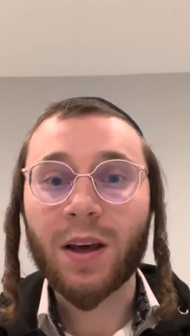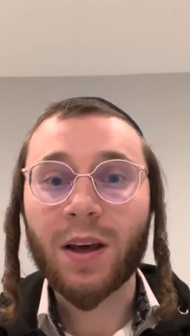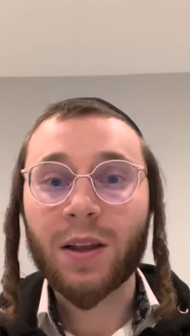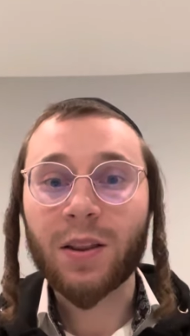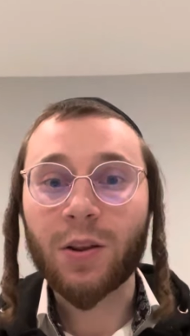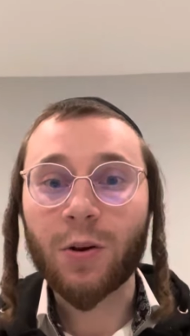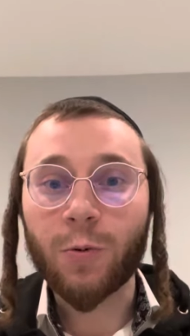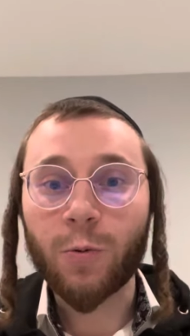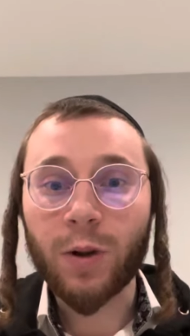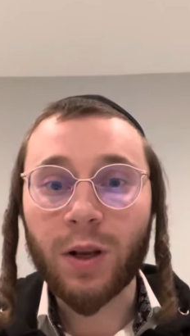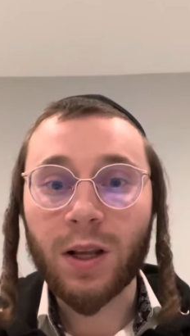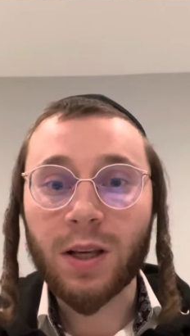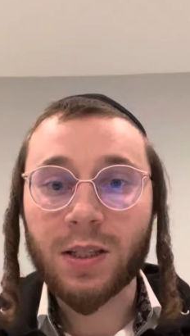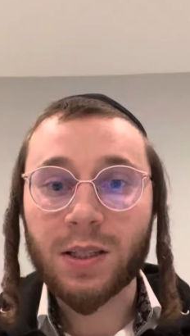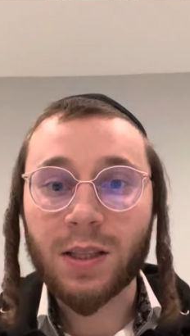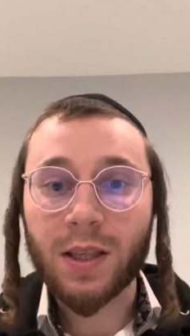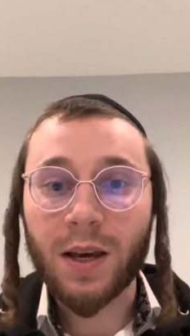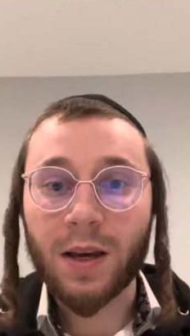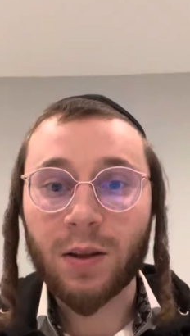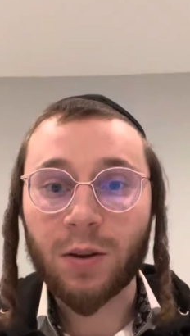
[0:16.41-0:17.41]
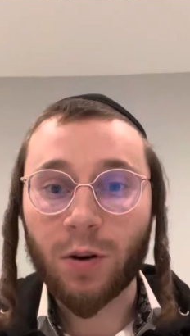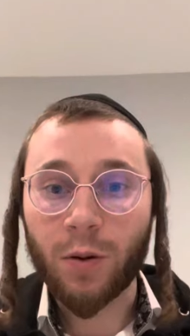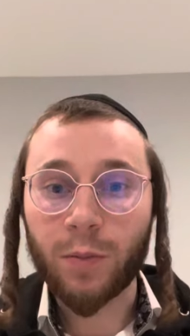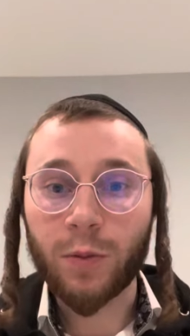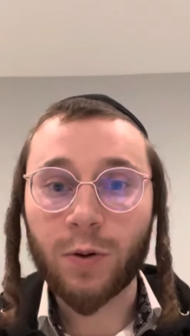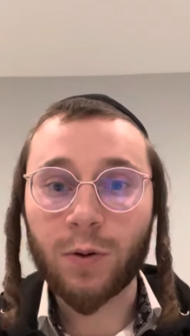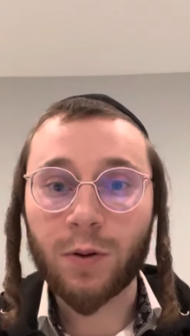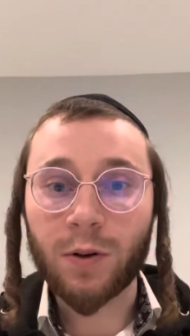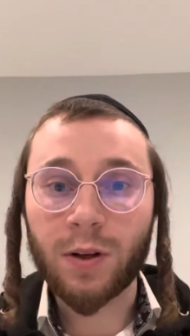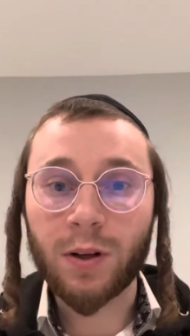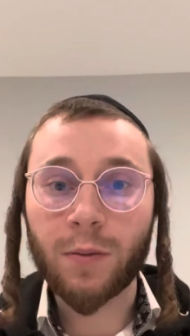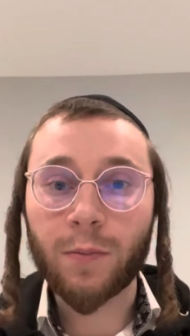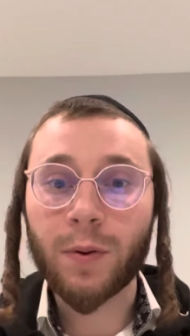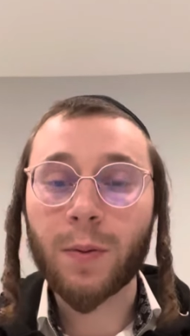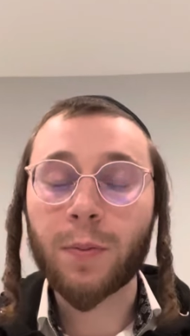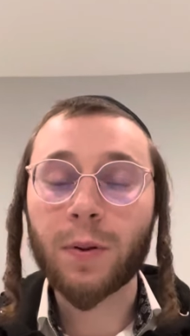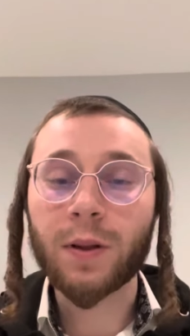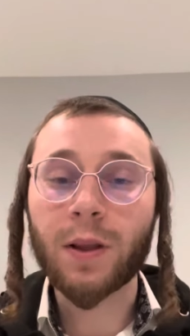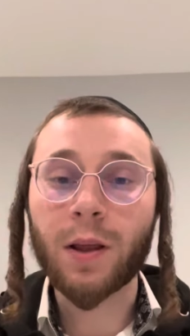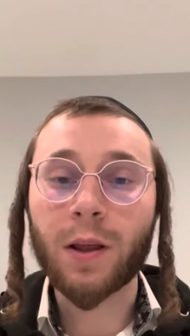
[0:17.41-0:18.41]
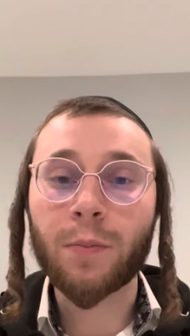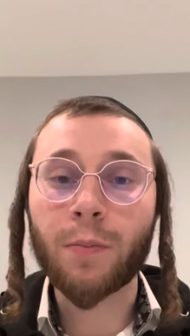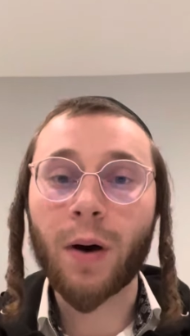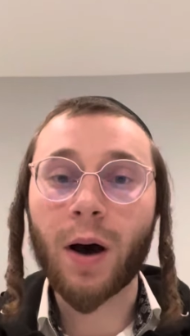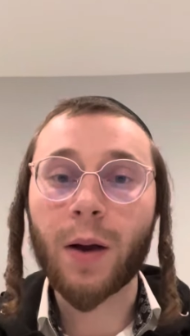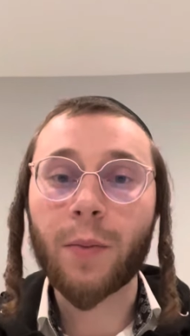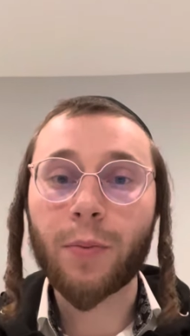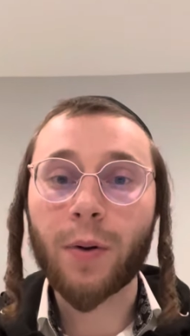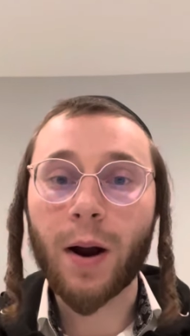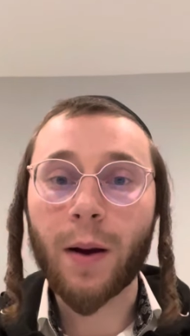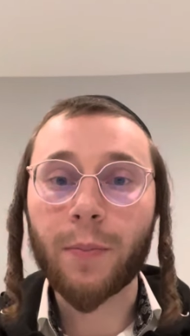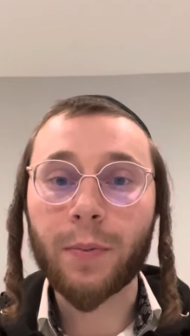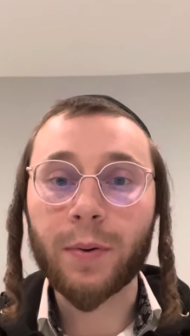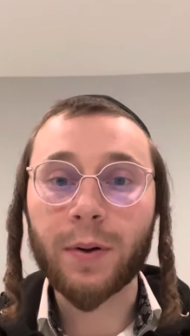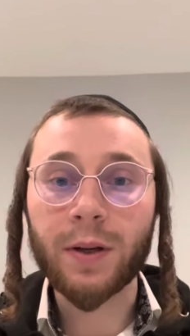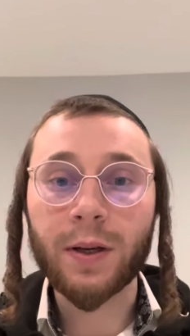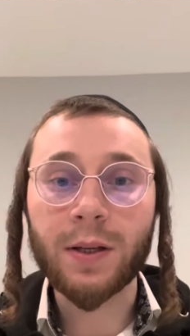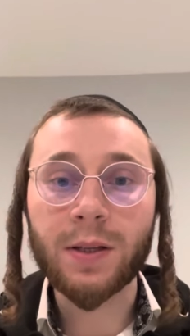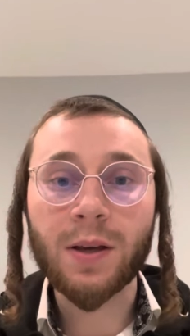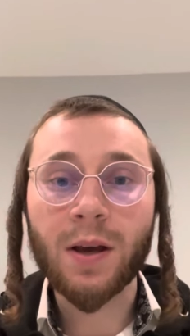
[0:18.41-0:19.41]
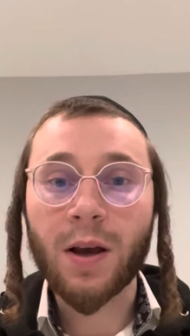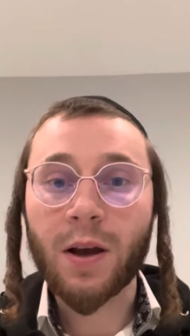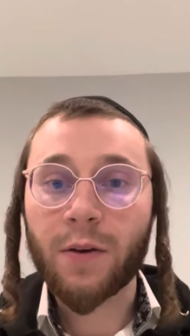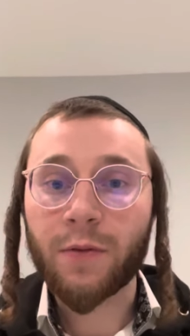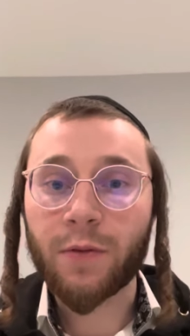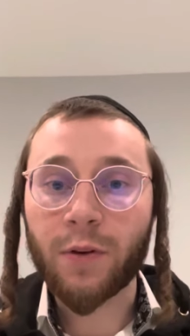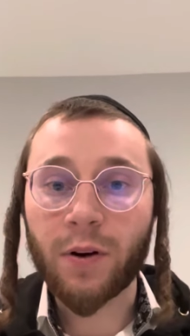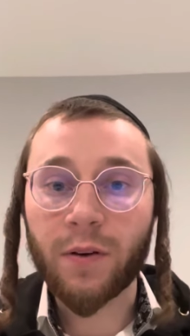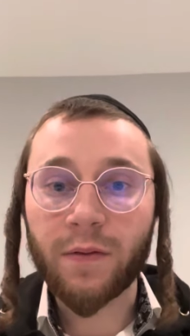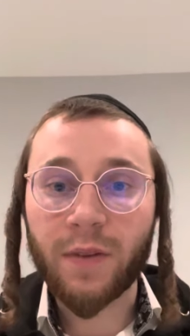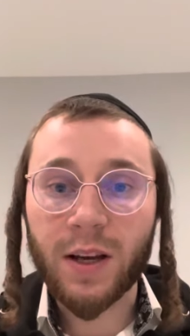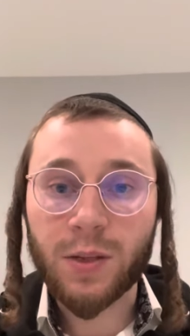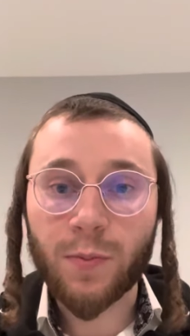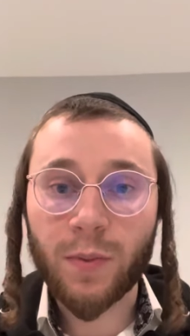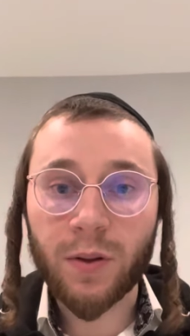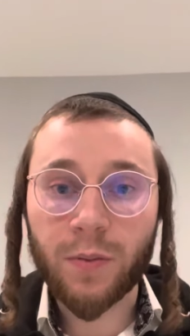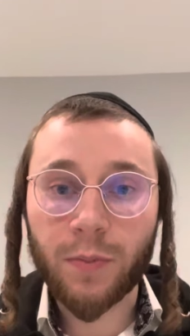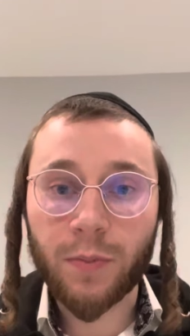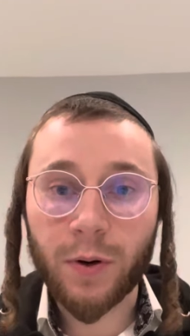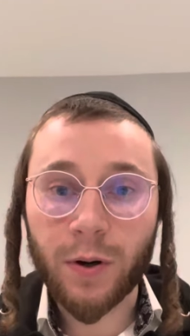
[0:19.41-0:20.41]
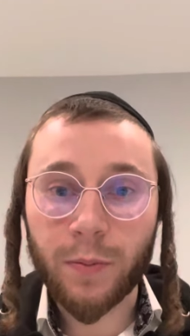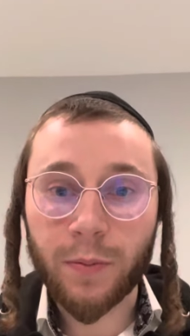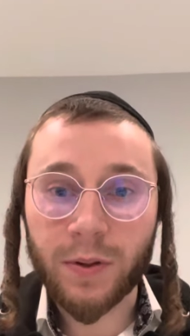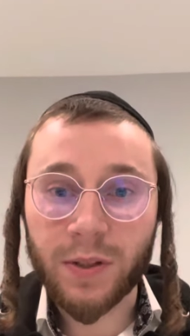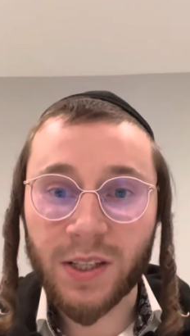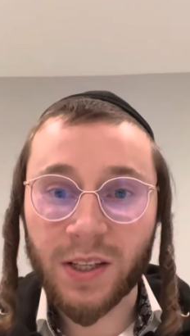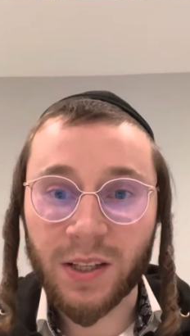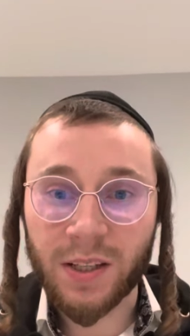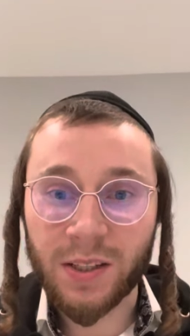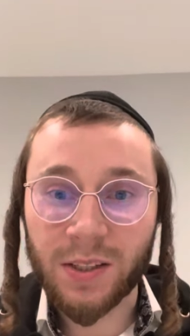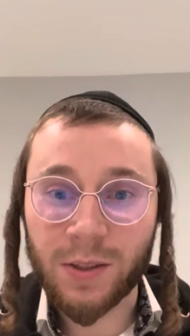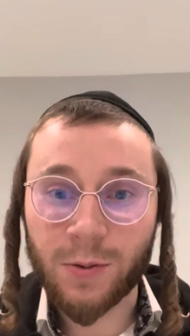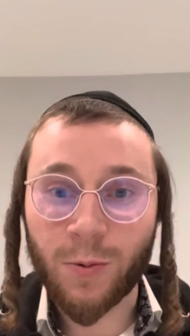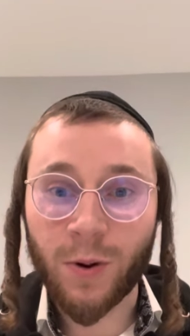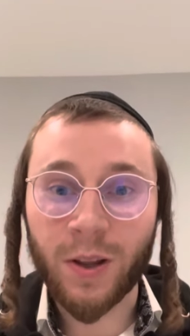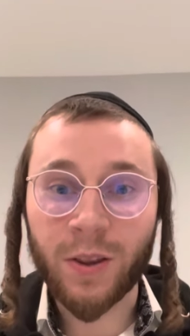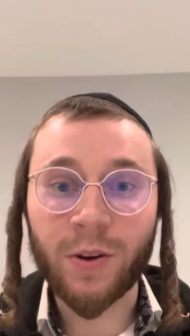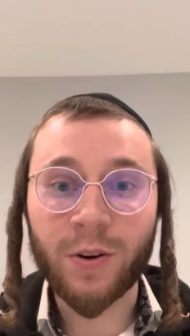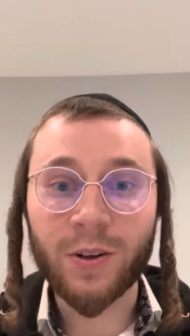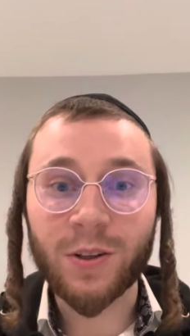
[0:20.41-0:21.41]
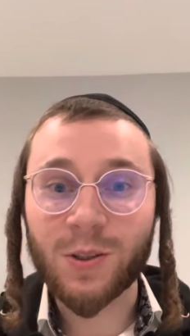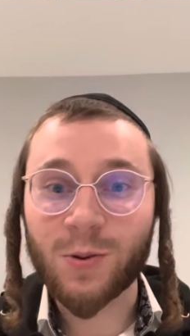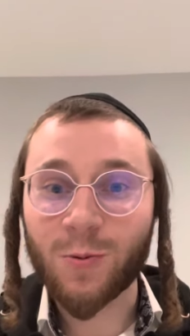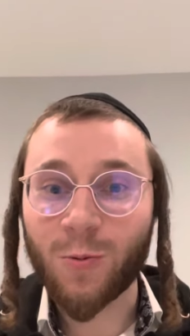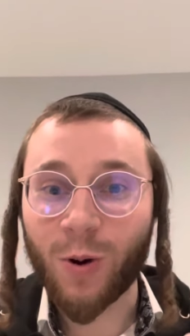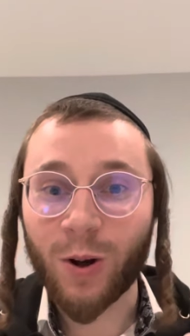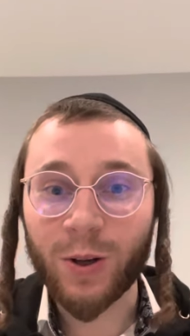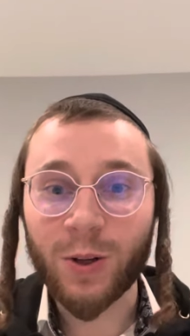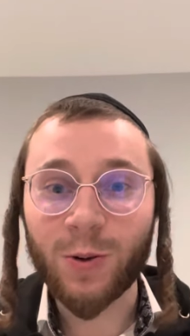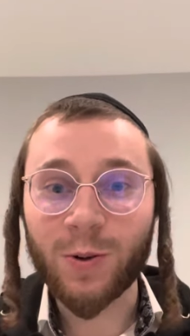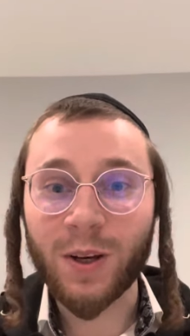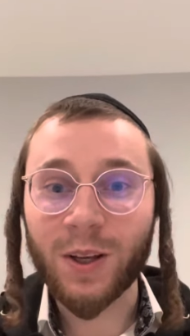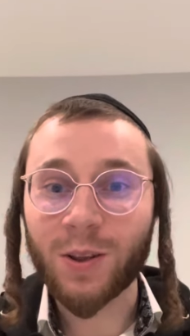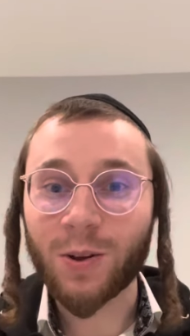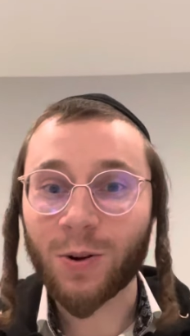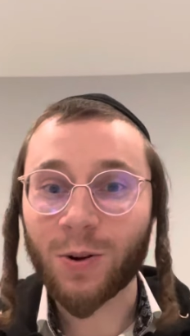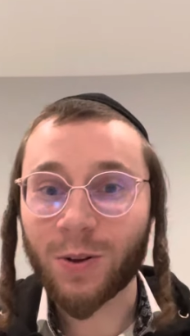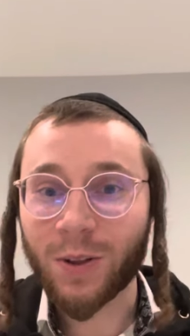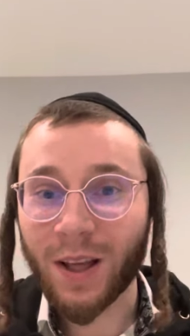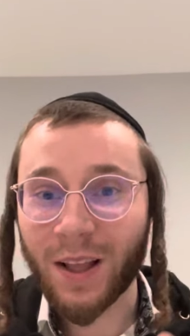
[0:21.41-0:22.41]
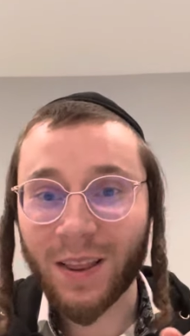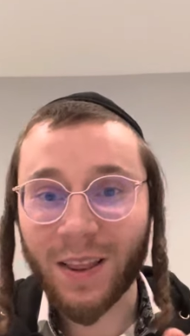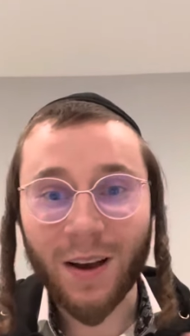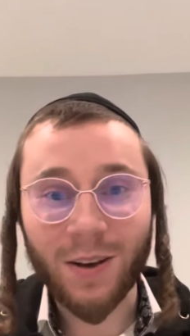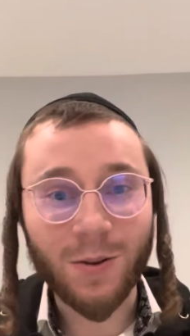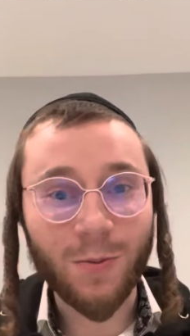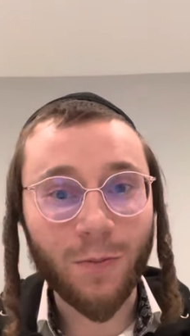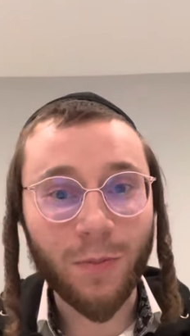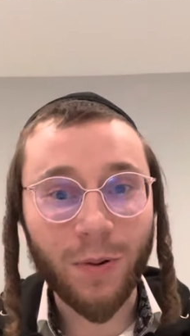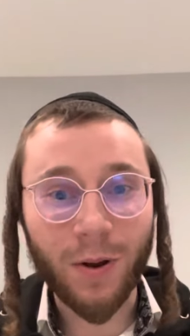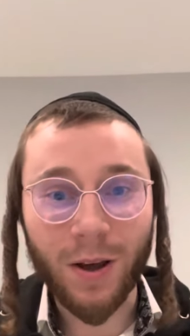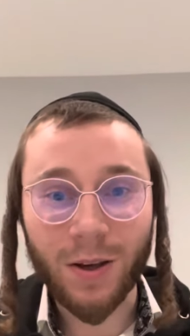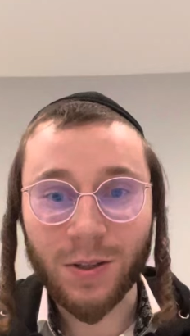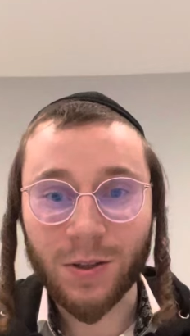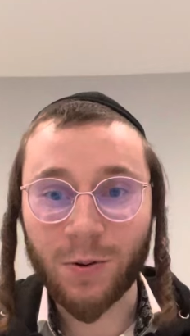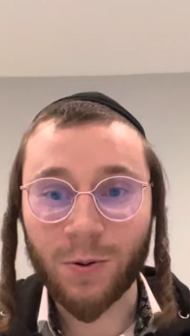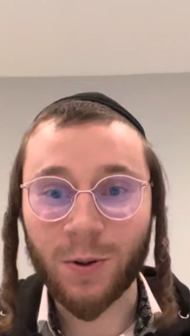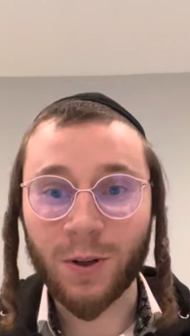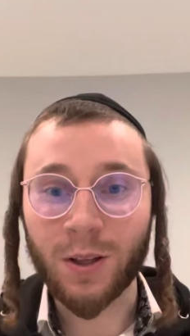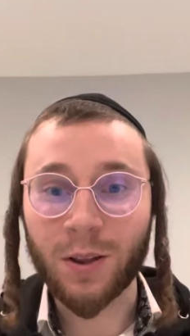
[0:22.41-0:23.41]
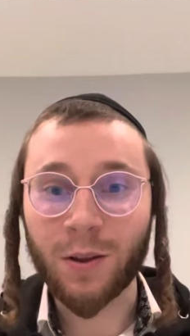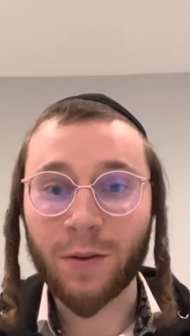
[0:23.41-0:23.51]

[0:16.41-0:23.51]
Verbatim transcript: the real estate community, people that buy properties for investment purposes, whether it's one unit or 10,000 plus unit.